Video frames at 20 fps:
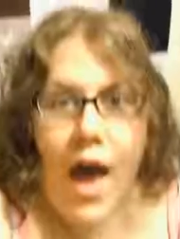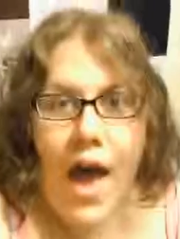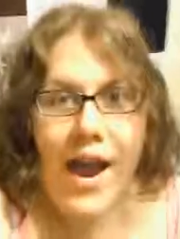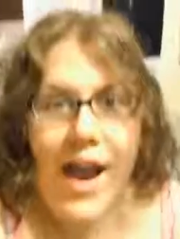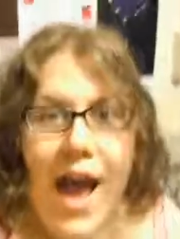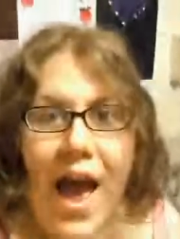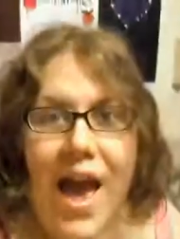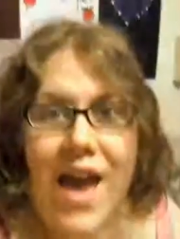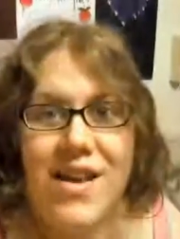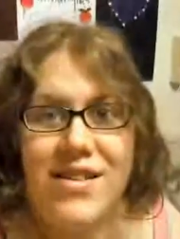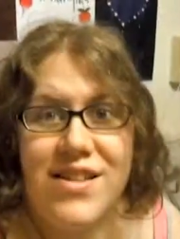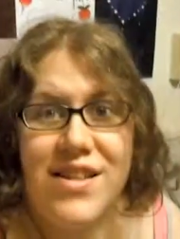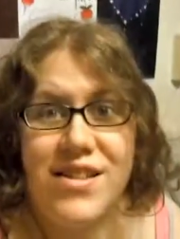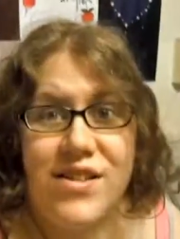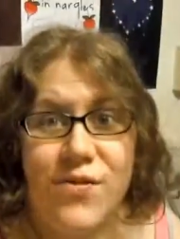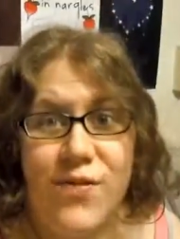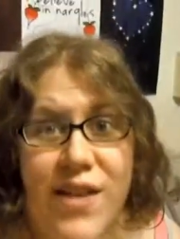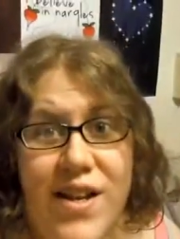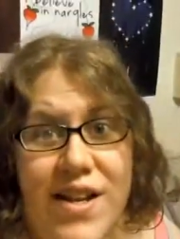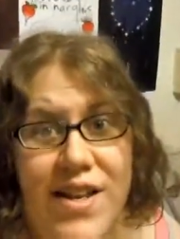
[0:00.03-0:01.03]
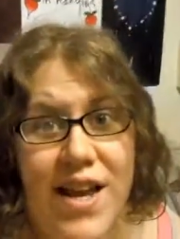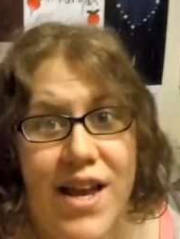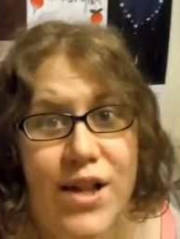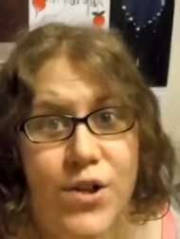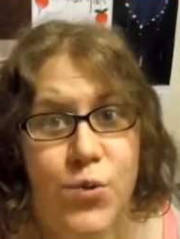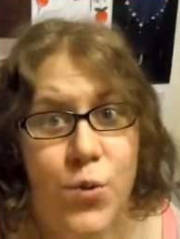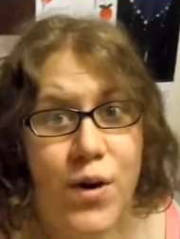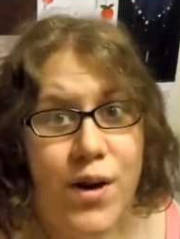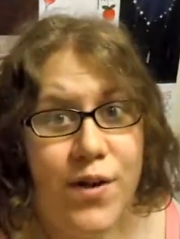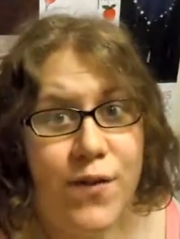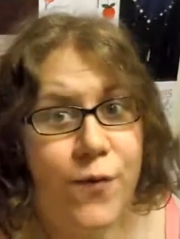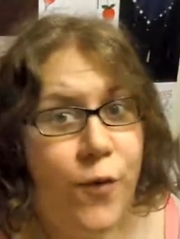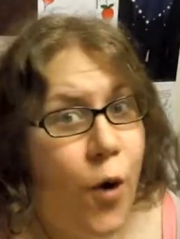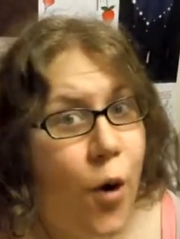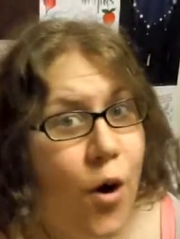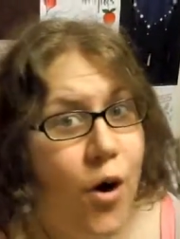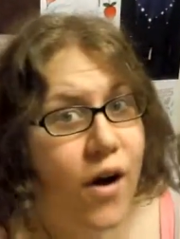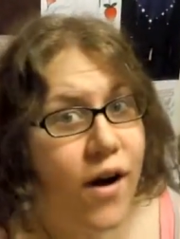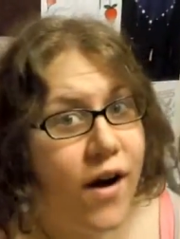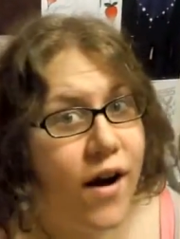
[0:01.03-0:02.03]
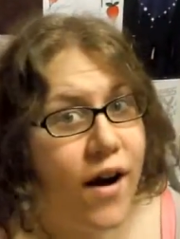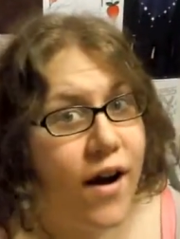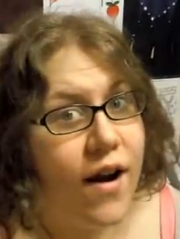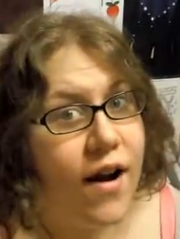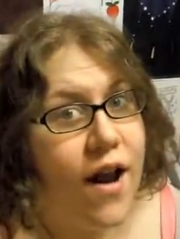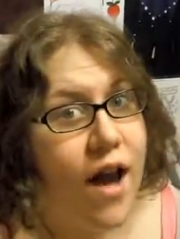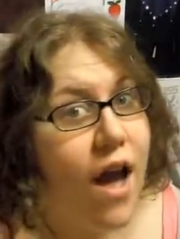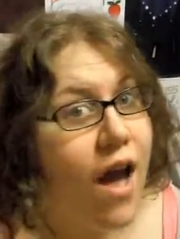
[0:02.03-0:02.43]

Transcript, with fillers: Hi guys, it's VEDA Day 24!